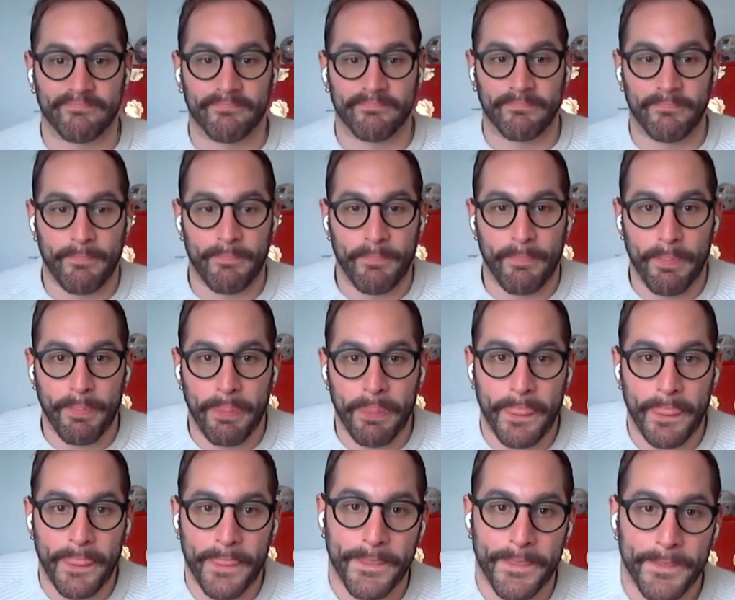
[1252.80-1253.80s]

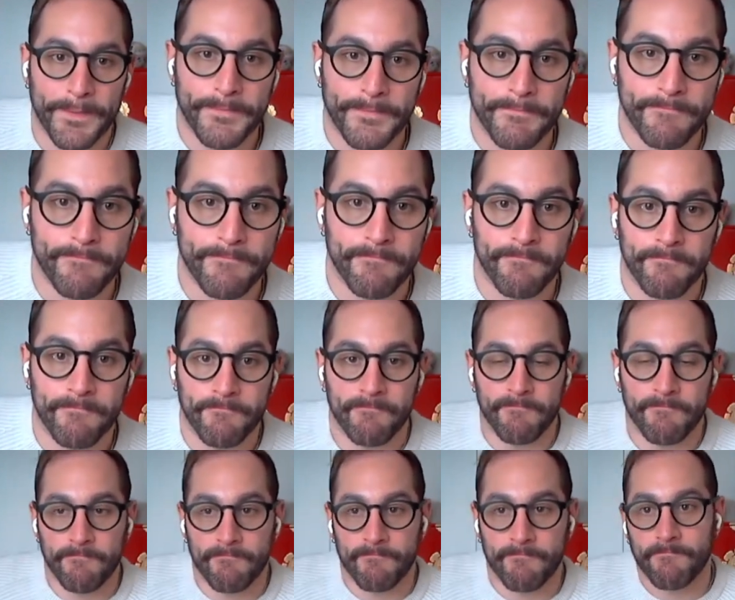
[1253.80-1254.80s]

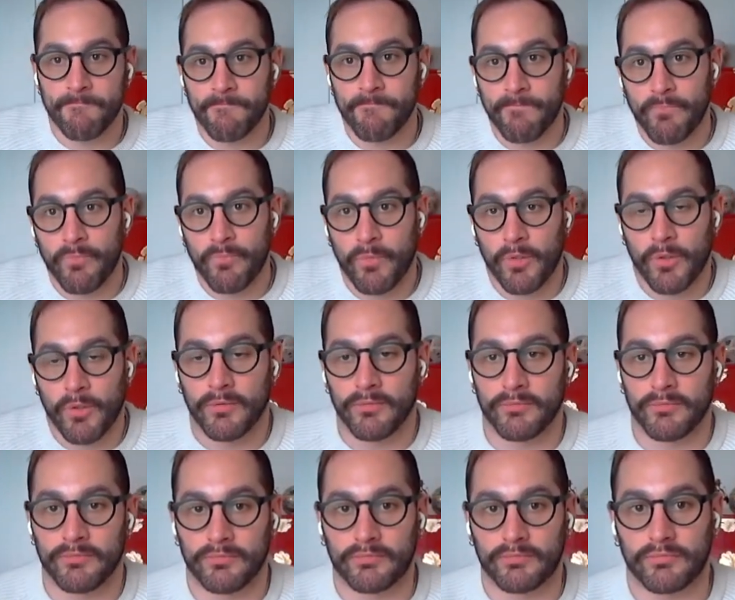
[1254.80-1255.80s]

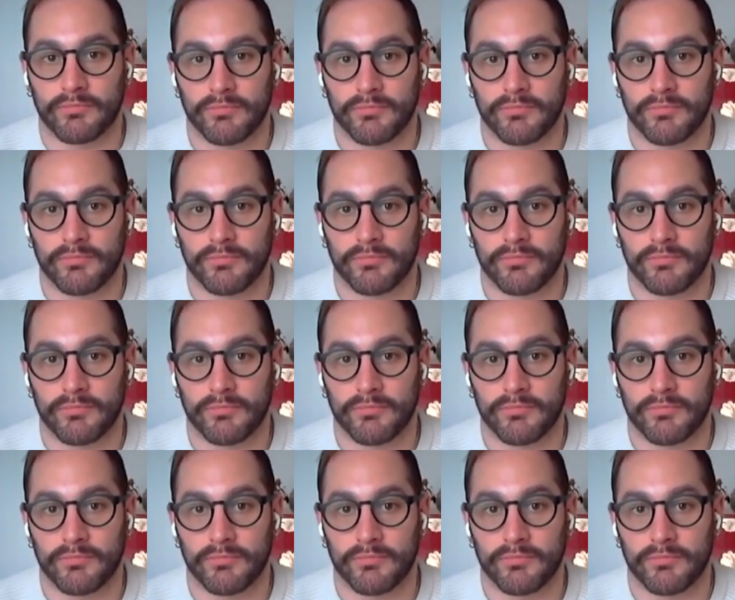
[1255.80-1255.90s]
[no speech]